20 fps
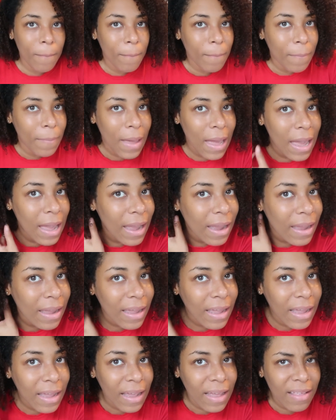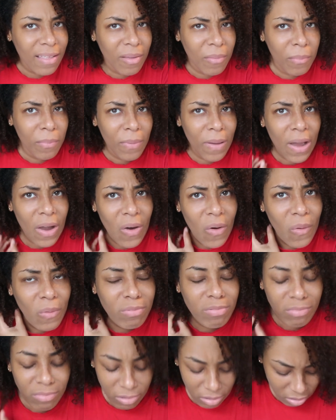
back. It is about